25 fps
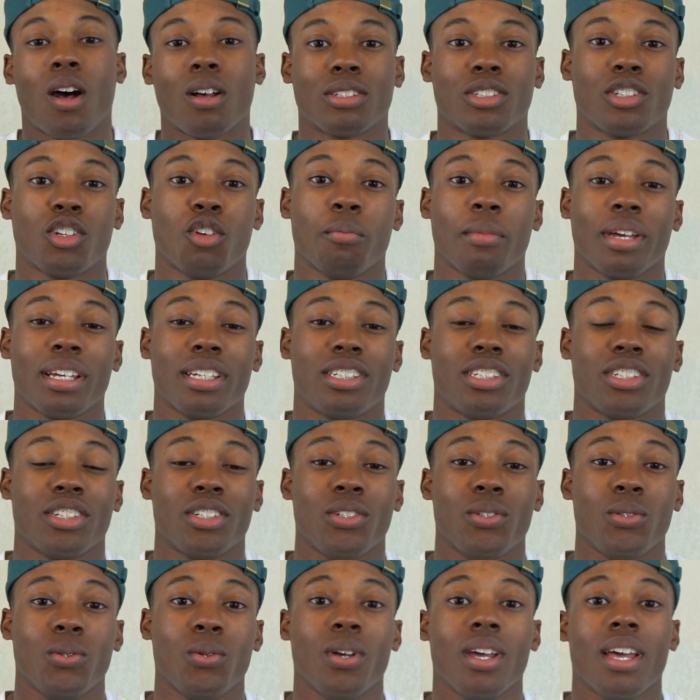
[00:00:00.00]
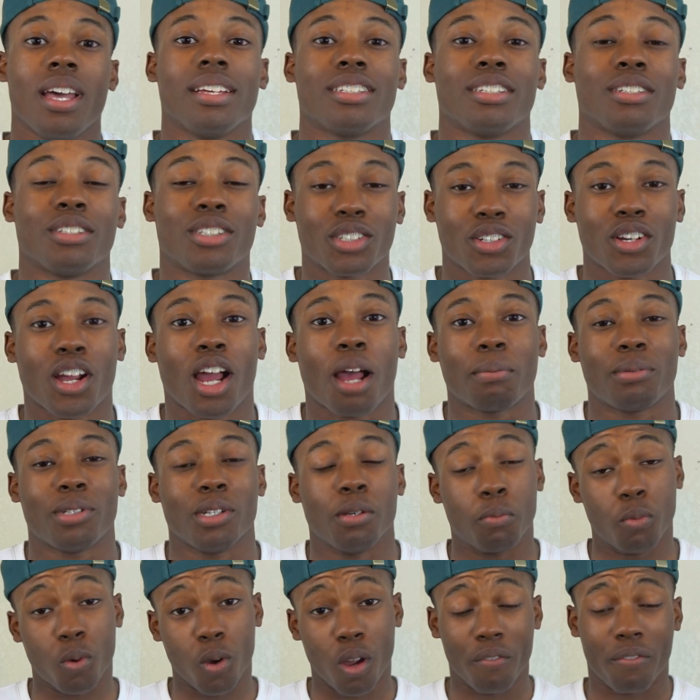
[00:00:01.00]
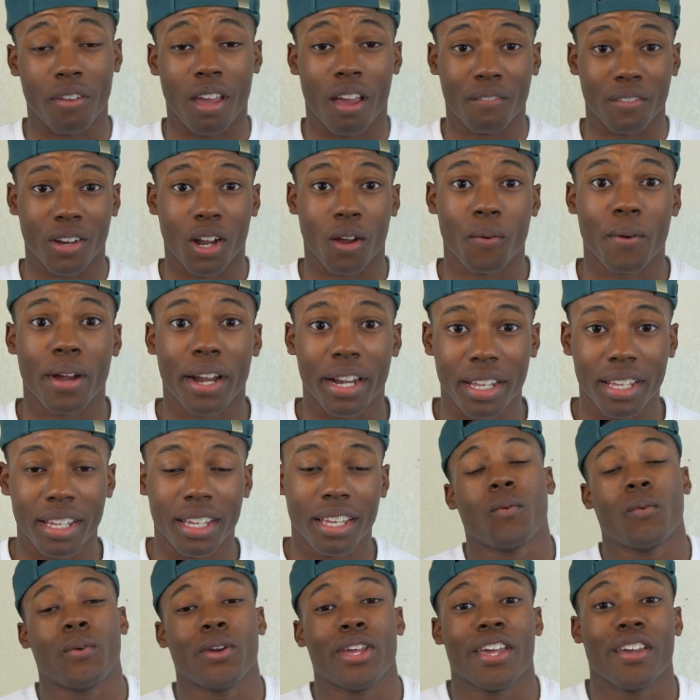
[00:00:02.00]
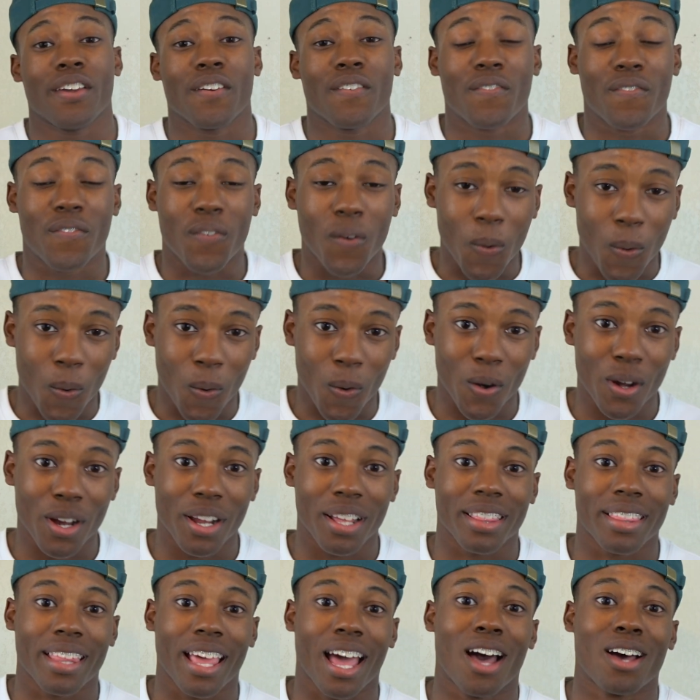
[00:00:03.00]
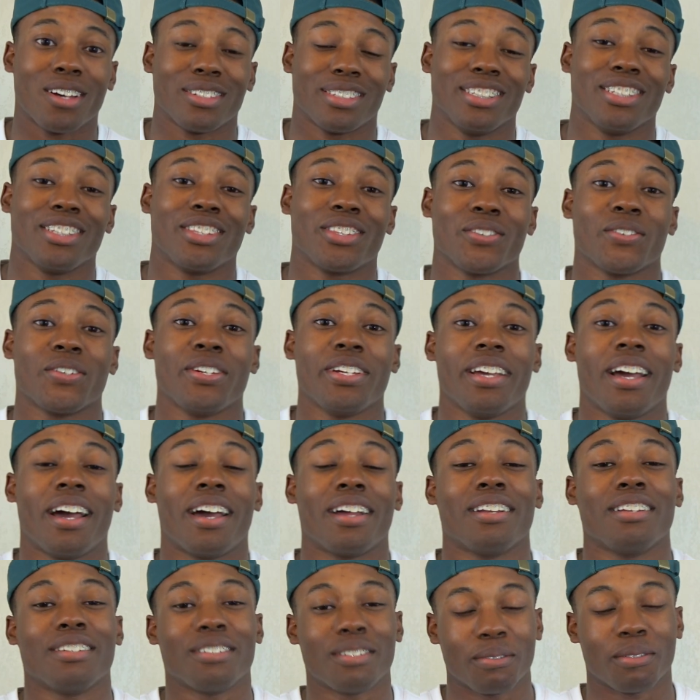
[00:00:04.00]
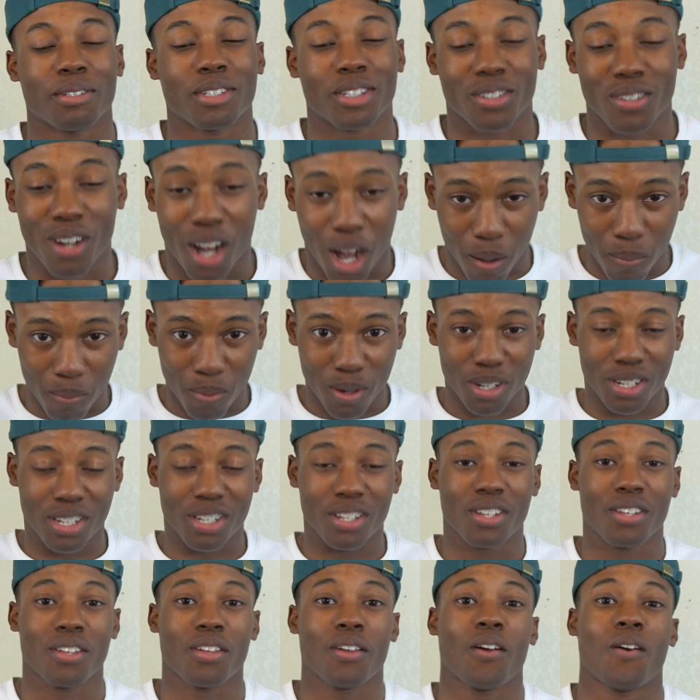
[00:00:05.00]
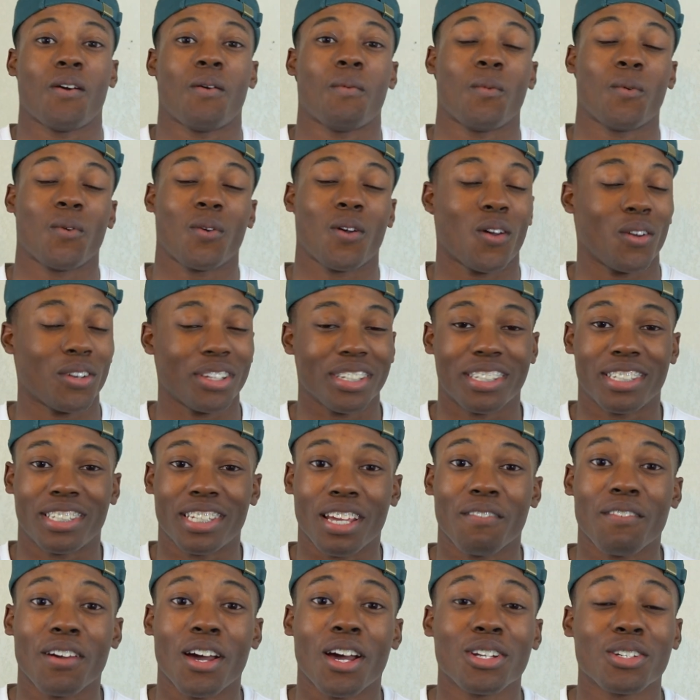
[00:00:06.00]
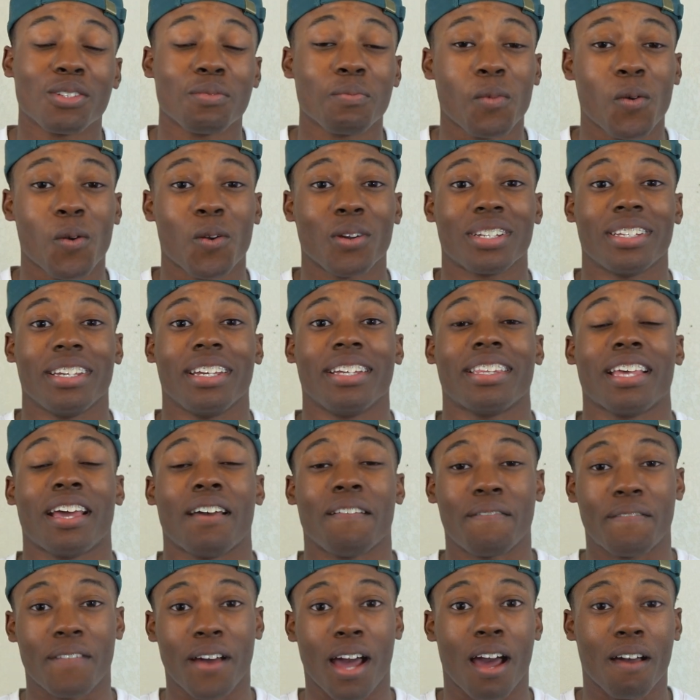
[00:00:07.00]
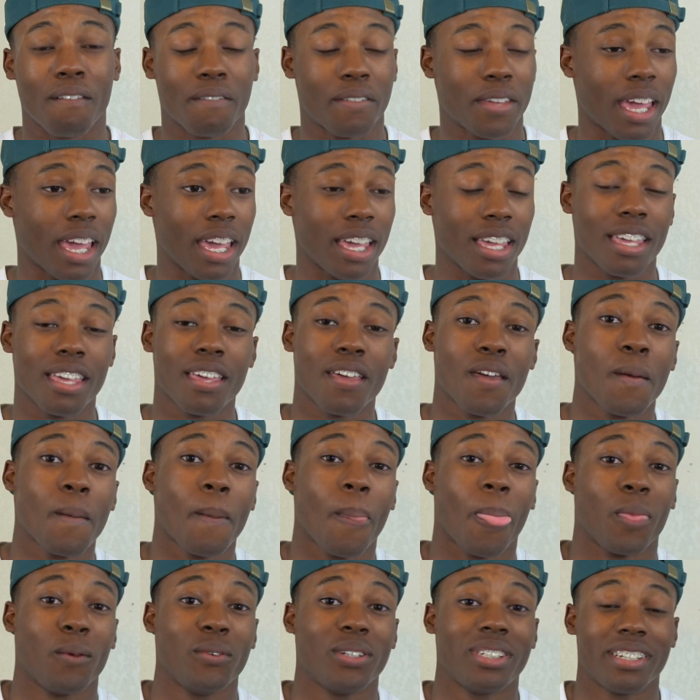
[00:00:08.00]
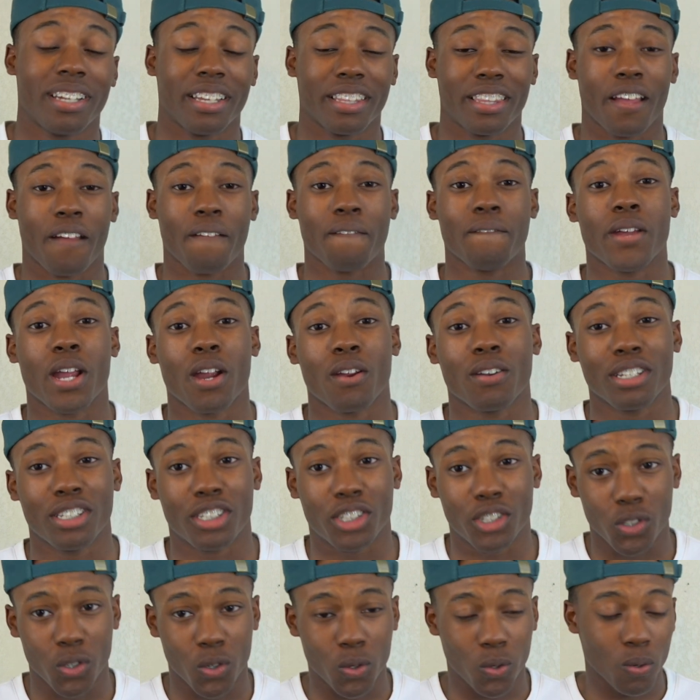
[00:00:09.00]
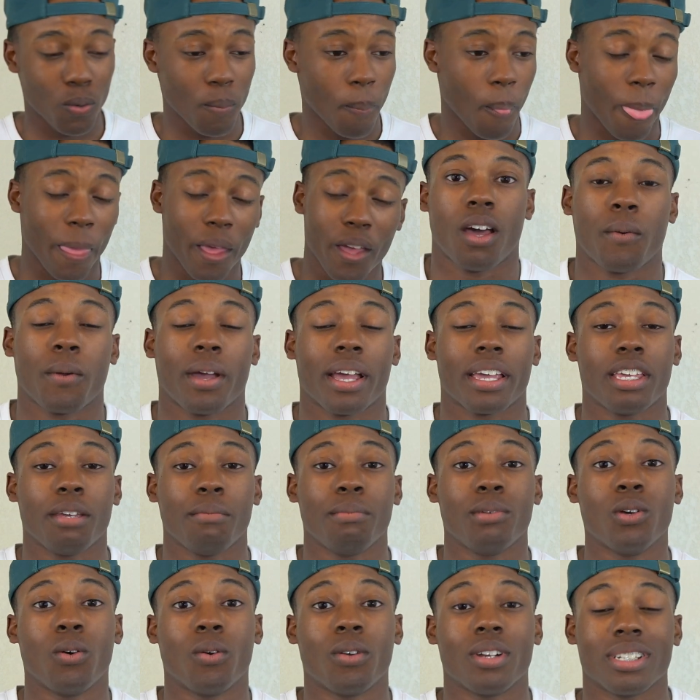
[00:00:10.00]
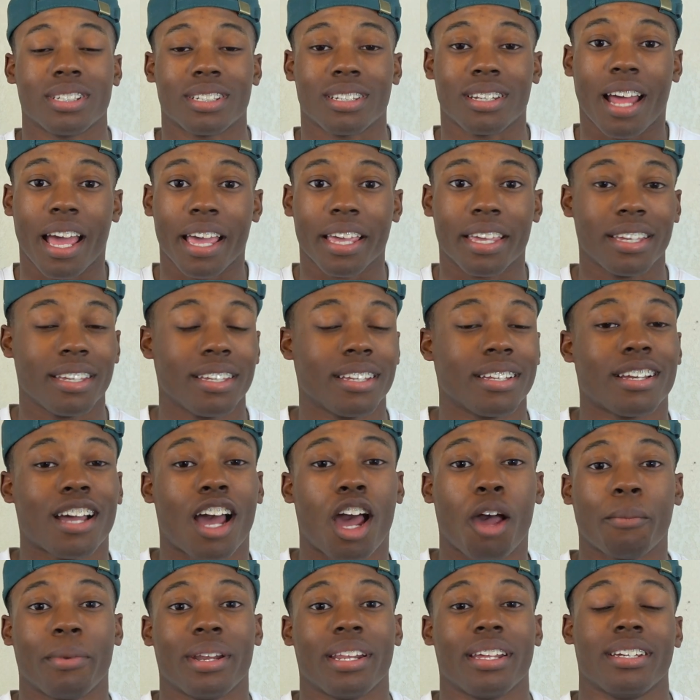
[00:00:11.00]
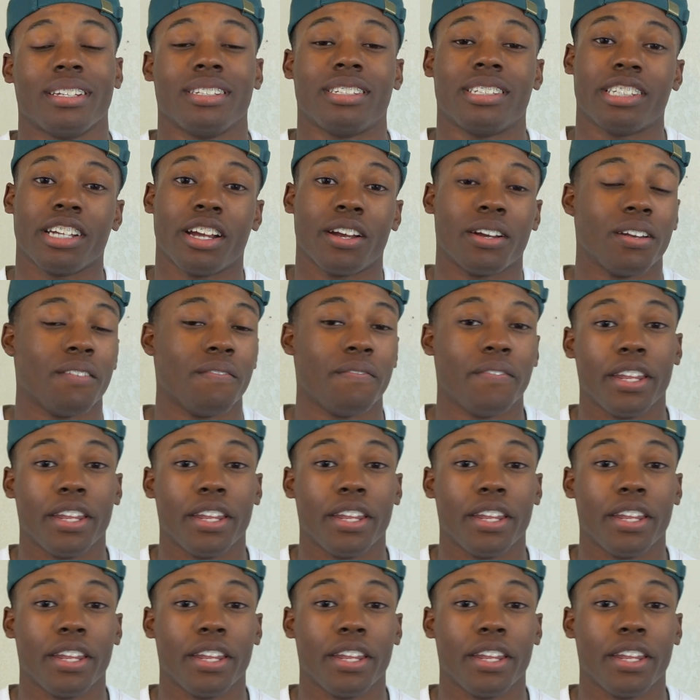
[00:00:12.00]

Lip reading: Also, make sure you subscribe to your boy if you haven't already. We at 4,300 subscribers. Only 700 more to hit that 5K. We should get there very soon. All we gotta keep doing is liking, commenting, and sharing the